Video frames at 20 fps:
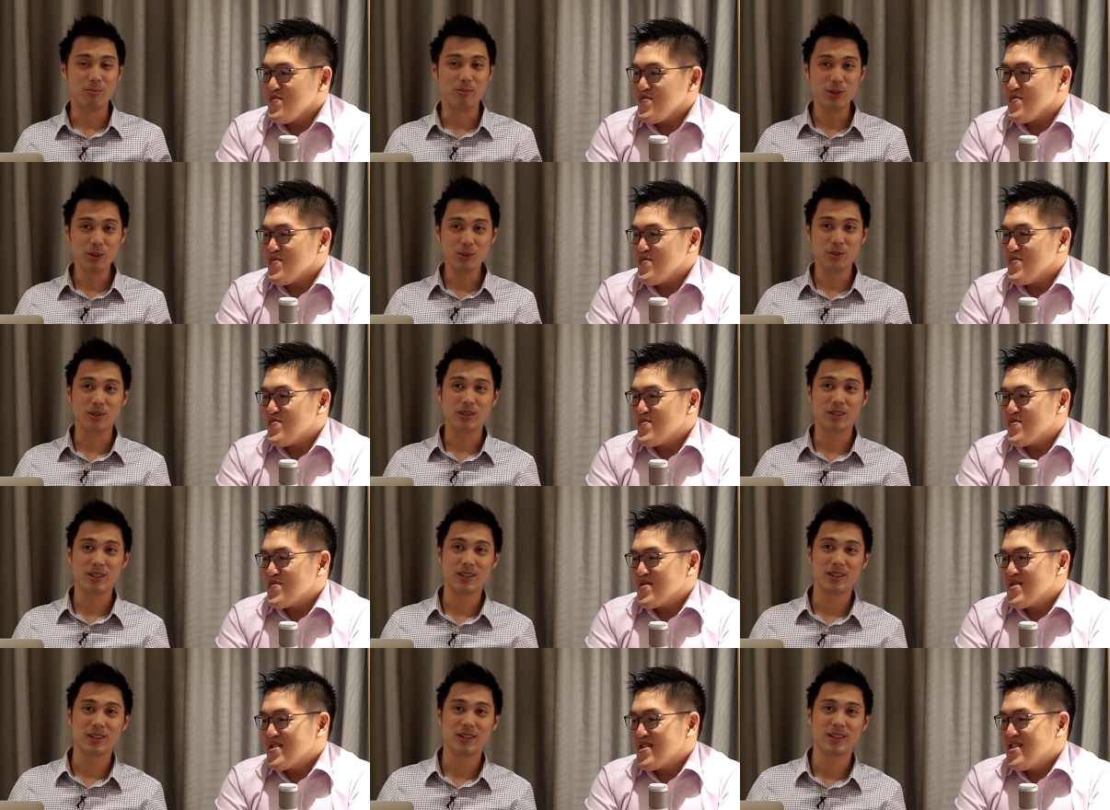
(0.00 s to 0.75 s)

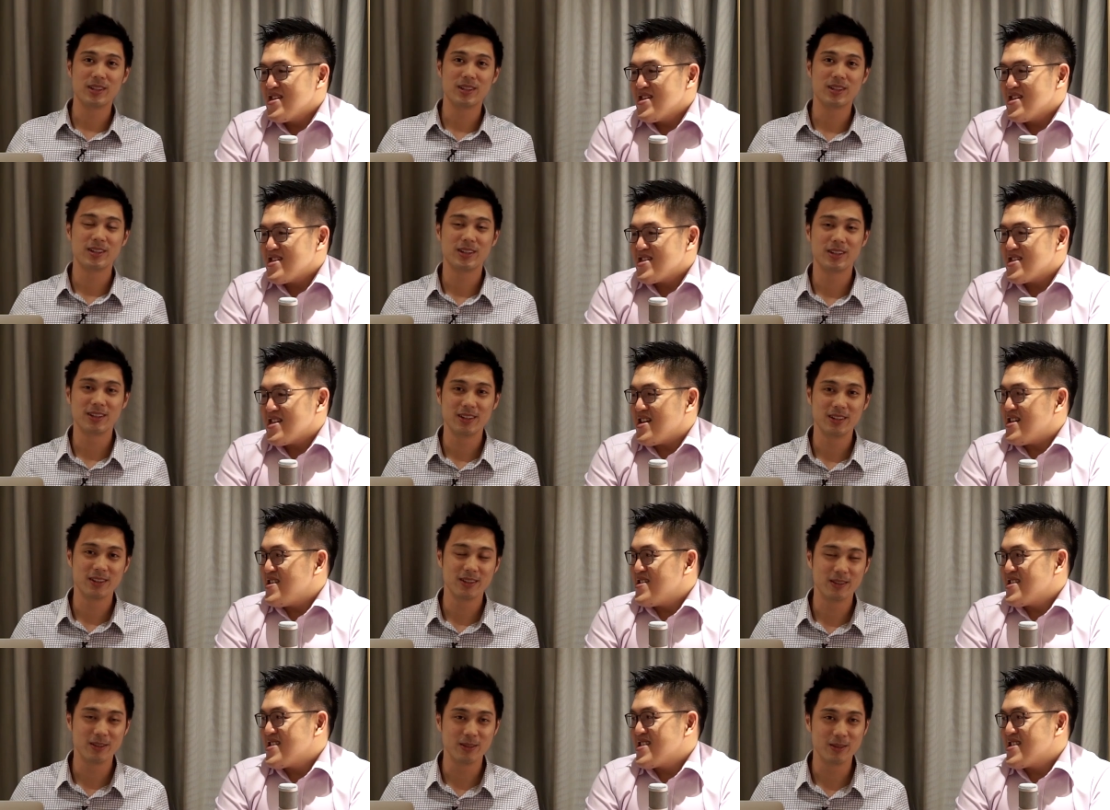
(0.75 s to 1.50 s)
Speaker 1: Build.
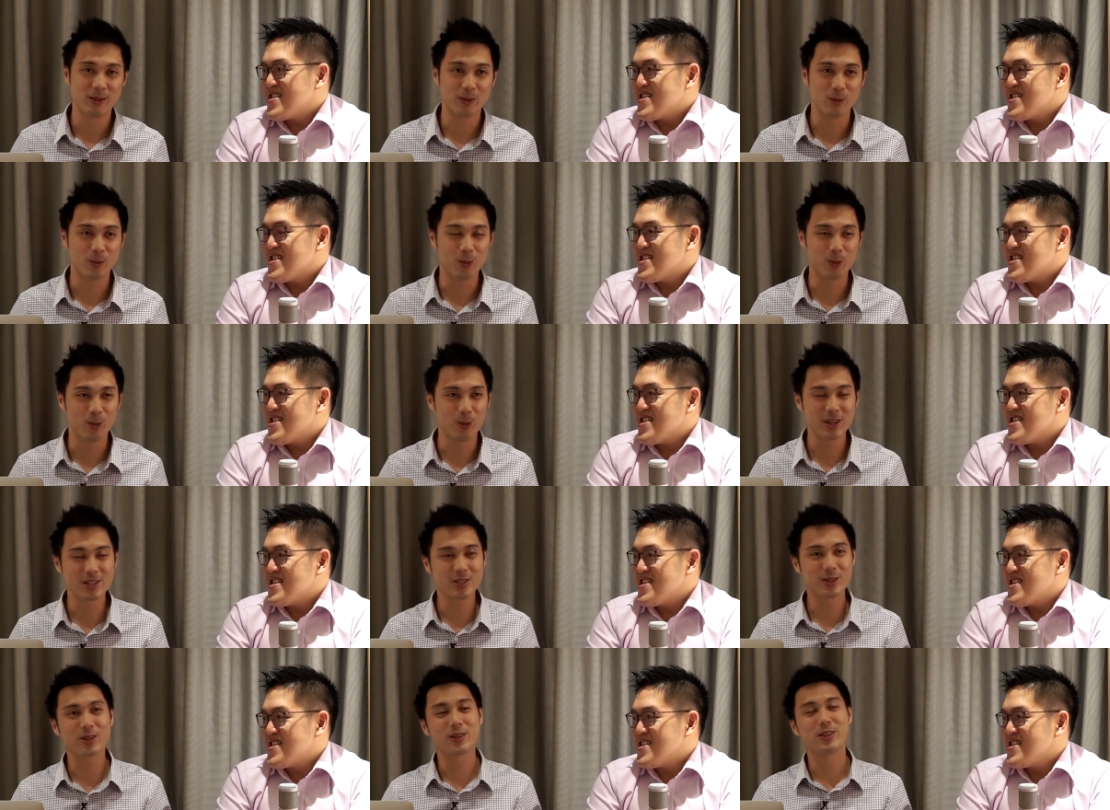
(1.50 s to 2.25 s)
Yeah.
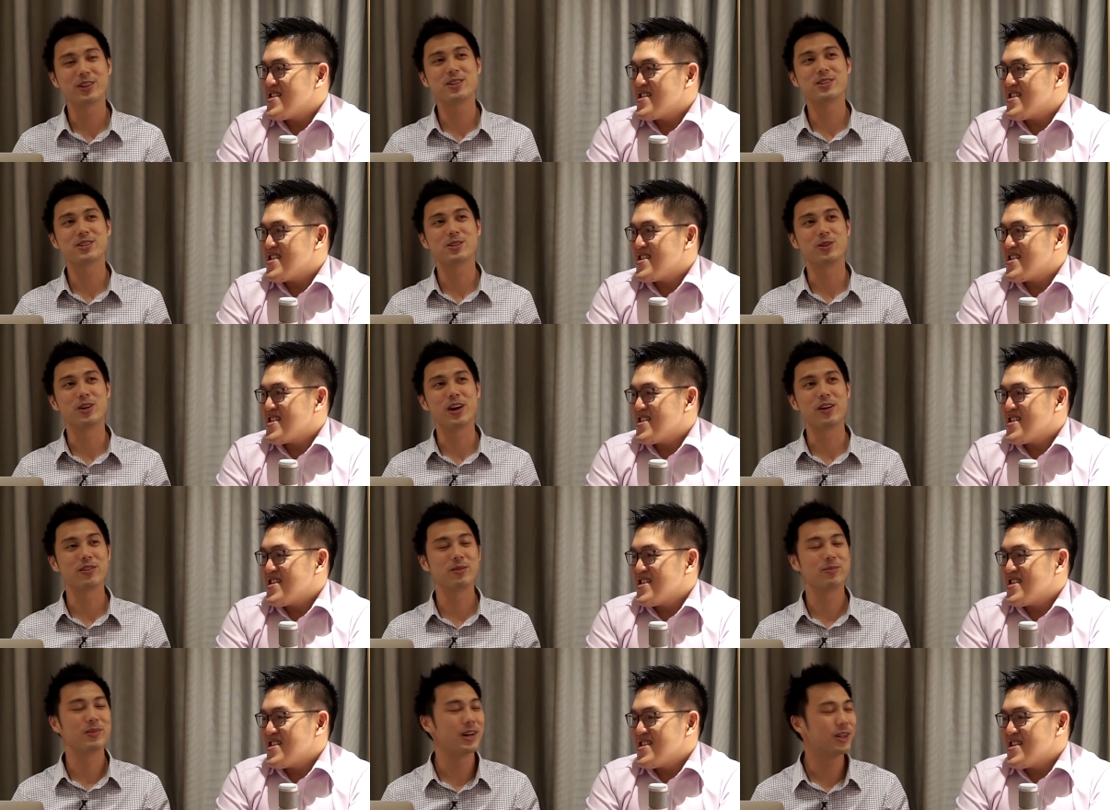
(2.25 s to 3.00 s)
What sort of things do you
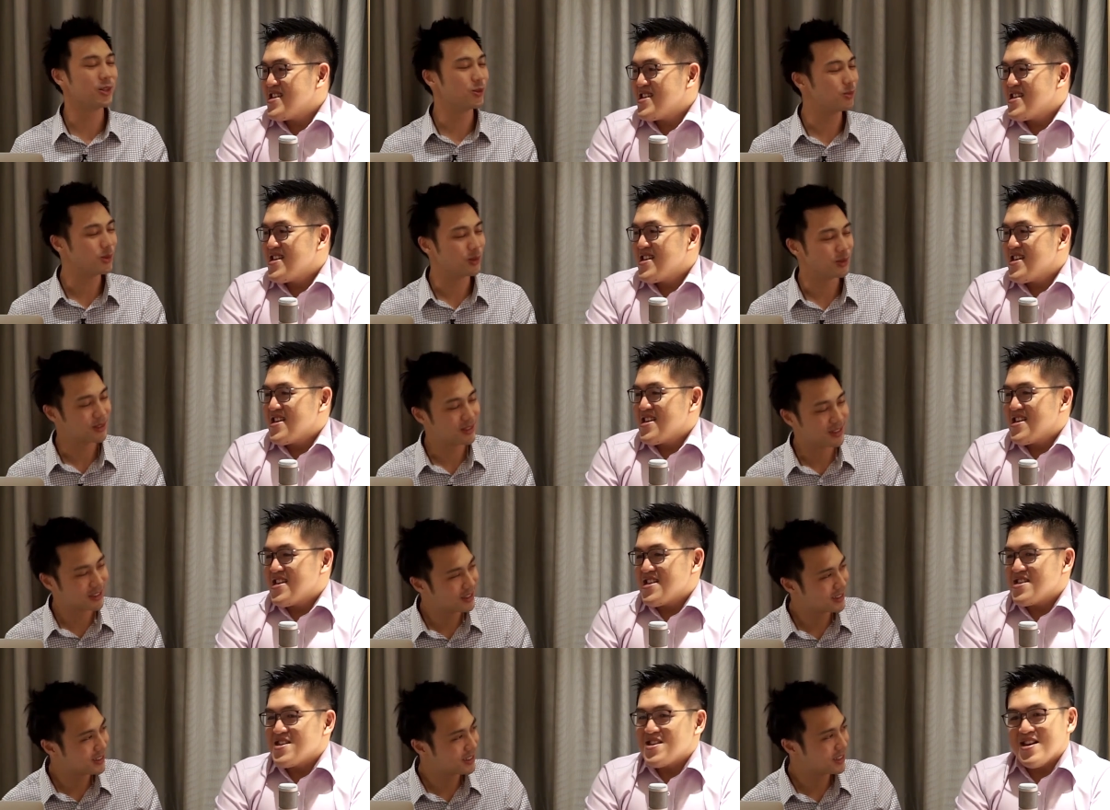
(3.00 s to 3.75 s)
have in mind to build?
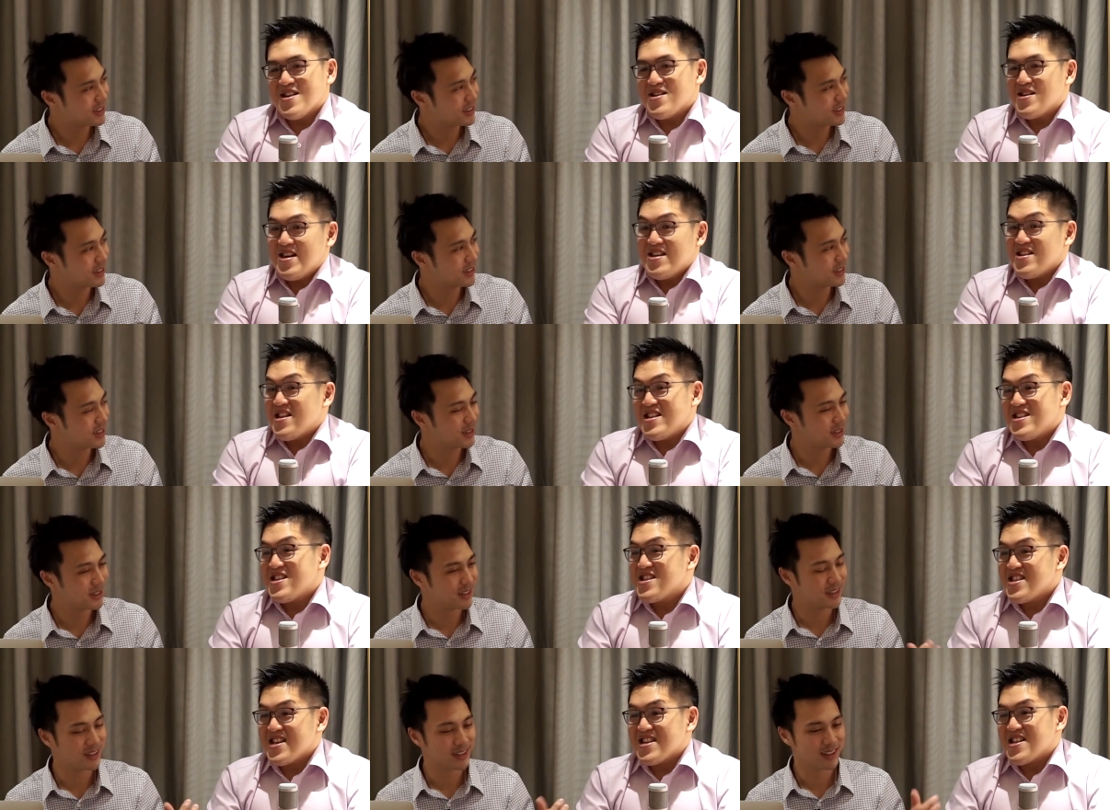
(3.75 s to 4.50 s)
Speaker 2: Yeah,
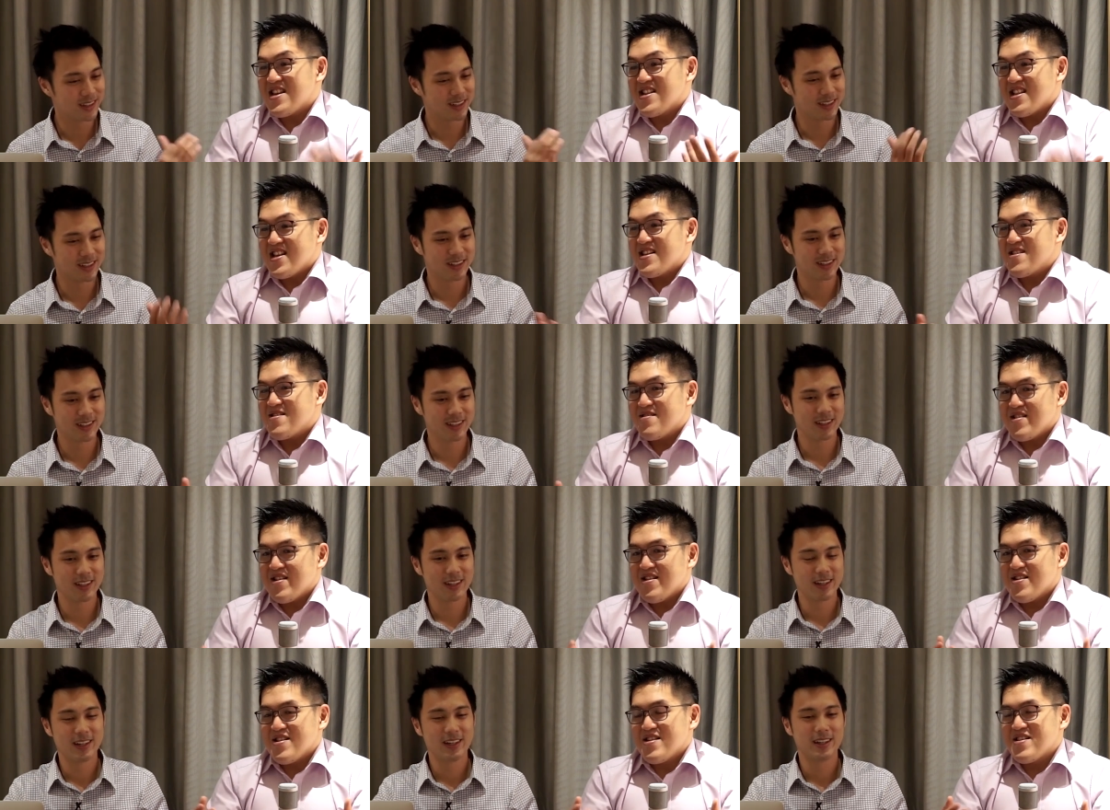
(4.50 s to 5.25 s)
anything like,
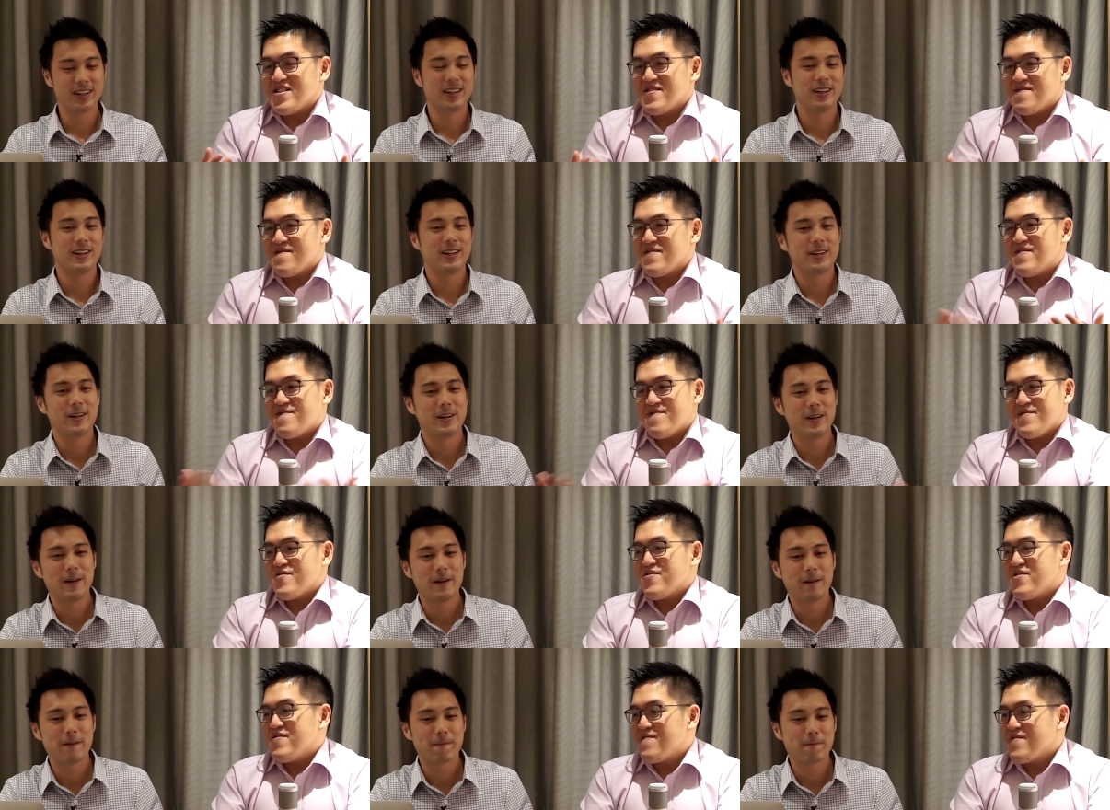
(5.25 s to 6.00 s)
like uh, if, if
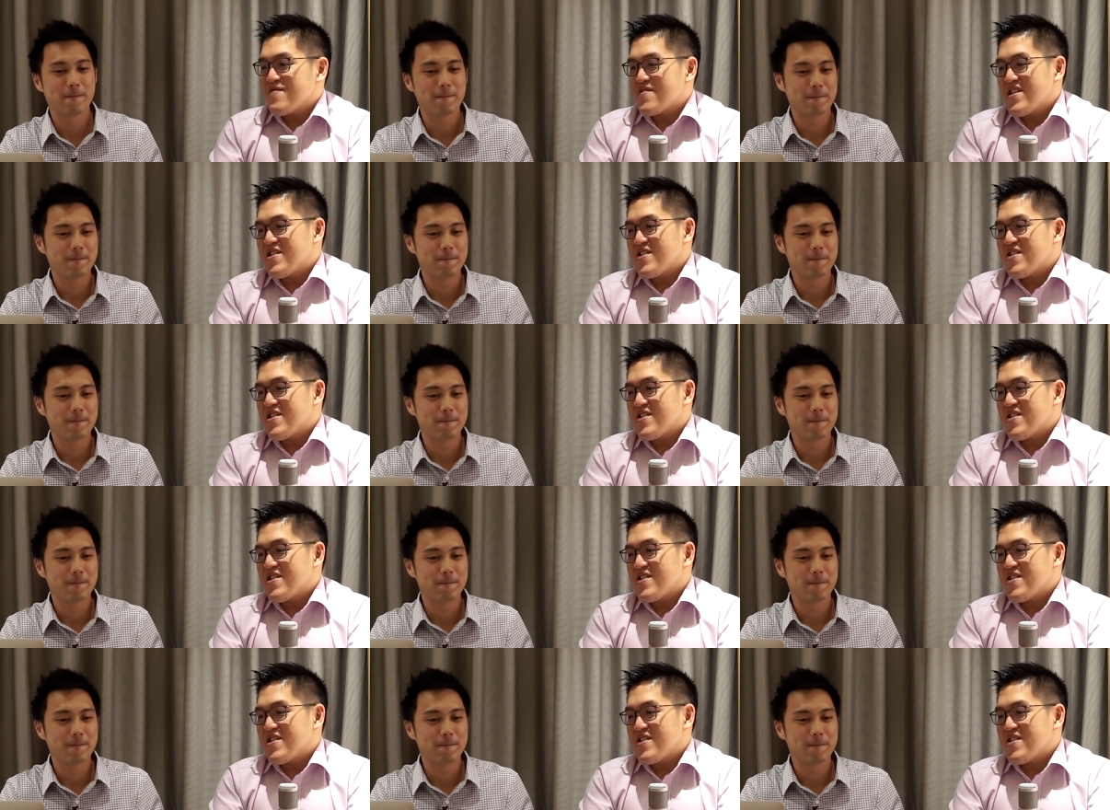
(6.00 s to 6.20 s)
you if you